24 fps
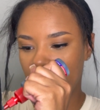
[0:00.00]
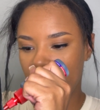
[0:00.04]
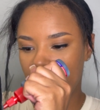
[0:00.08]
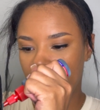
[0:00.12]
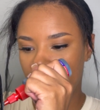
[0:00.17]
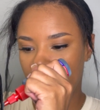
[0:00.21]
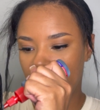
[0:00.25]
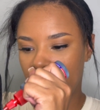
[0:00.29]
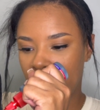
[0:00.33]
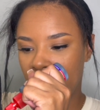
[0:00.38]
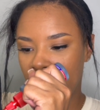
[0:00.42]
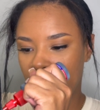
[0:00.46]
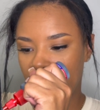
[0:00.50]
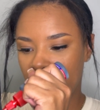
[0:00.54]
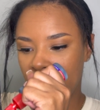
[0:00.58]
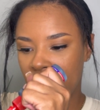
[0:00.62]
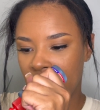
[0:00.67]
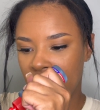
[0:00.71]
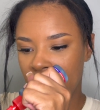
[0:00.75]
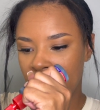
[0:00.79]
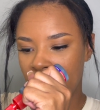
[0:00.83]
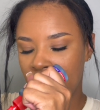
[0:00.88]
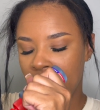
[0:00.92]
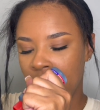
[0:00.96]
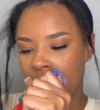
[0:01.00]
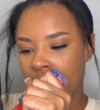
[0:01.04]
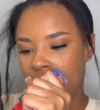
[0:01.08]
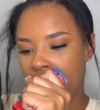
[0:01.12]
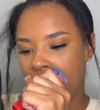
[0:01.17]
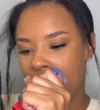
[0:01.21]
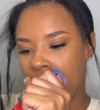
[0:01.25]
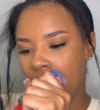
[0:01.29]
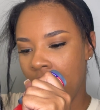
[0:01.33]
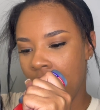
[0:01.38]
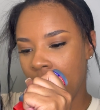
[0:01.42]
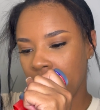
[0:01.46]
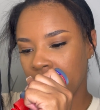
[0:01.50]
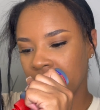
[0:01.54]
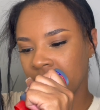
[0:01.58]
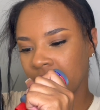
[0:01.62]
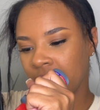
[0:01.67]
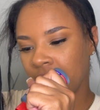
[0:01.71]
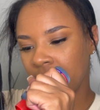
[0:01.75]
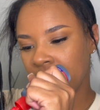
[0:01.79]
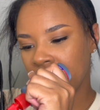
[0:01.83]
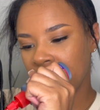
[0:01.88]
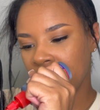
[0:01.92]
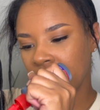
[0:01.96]
I was
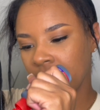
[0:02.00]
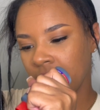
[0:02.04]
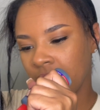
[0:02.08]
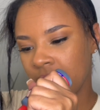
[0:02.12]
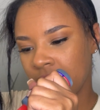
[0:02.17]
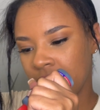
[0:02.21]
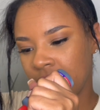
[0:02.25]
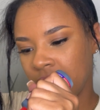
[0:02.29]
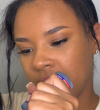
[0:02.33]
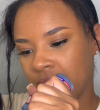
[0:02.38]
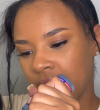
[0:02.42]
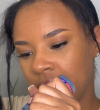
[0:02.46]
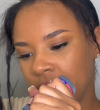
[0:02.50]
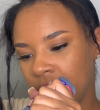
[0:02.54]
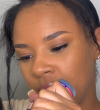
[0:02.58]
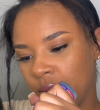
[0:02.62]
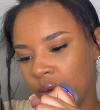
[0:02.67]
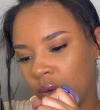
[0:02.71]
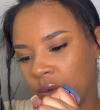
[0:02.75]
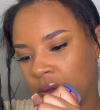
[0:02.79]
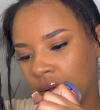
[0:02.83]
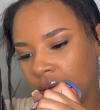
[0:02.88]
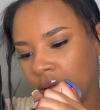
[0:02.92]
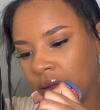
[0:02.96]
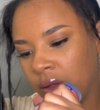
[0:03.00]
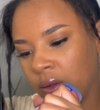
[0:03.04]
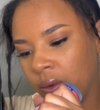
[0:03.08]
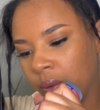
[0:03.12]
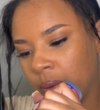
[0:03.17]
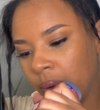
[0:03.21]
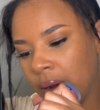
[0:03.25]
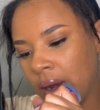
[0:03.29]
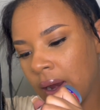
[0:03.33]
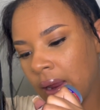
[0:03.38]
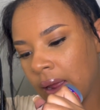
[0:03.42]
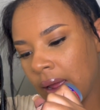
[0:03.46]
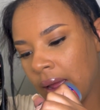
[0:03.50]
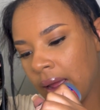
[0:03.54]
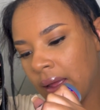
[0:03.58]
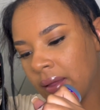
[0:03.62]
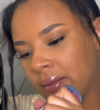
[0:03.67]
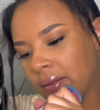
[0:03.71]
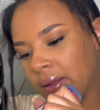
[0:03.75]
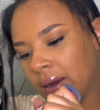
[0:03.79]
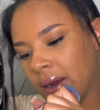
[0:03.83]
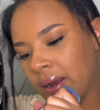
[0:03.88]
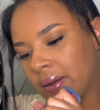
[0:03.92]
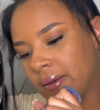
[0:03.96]
gonna continue the Q&A that I